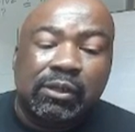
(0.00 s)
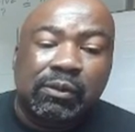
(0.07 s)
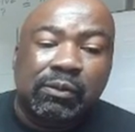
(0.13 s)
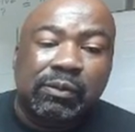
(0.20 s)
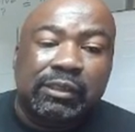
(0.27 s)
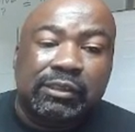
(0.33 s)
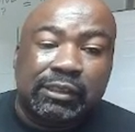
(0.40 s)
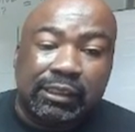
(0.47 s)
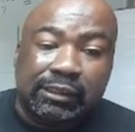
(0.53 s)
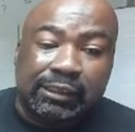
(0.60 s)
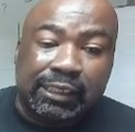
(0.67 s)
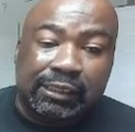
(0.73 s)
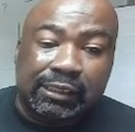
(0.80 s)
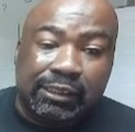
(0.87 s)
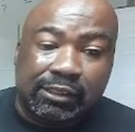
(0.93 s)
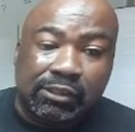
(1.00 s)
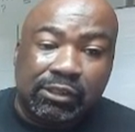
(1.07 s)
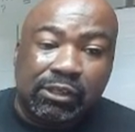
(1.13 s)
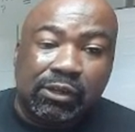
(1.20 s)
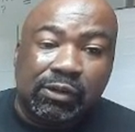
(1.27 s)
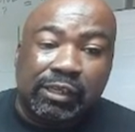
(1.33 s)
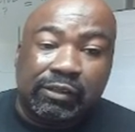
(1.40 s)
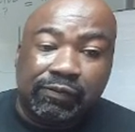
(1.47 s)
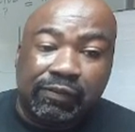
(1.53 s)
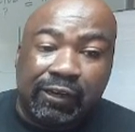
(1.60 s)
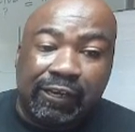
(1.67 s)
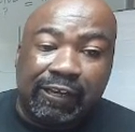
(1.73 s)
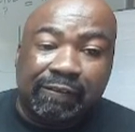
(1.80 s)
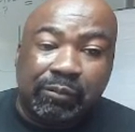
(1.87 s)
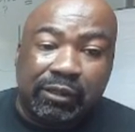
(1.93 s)
which is, it's
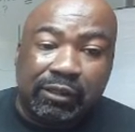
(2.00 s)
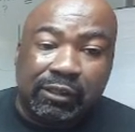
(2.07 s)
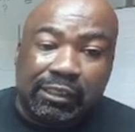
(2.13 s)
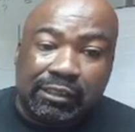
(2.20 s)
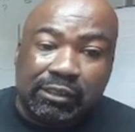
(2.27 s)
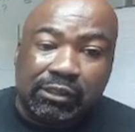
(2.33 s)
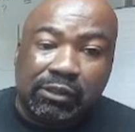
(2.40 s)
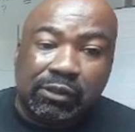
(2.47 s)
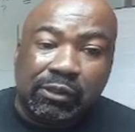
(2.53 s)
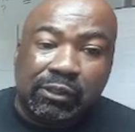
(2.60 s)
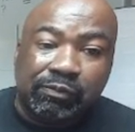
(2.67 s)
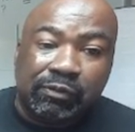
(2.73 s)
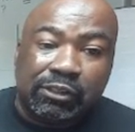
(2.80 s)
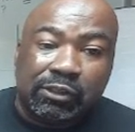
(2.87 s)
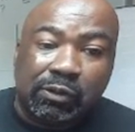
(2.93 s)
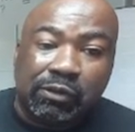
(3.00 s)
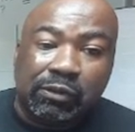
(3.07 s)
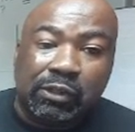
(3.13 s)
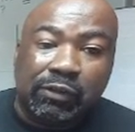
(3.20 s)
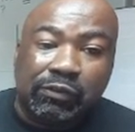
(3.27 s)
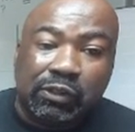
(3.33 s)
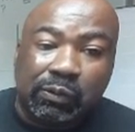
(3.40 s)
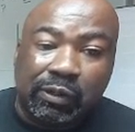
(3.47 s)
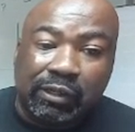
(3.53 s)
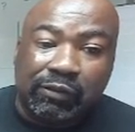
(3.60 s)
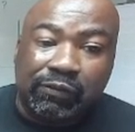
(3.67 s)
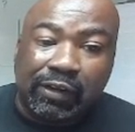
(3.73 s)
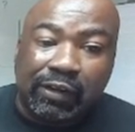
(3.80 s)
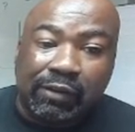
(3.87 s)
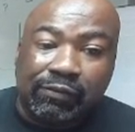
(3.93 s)
5, but let's do it square root of
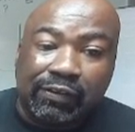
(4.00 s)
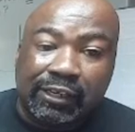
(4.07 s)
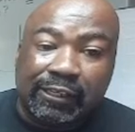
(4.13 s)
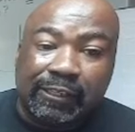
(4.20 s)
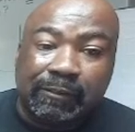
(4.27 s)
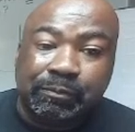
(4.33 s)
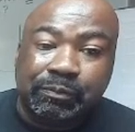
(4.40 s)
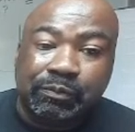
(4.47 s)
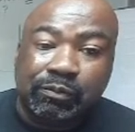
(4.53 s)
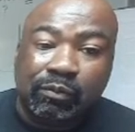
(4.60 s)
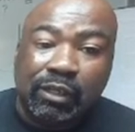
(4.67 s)
25 right here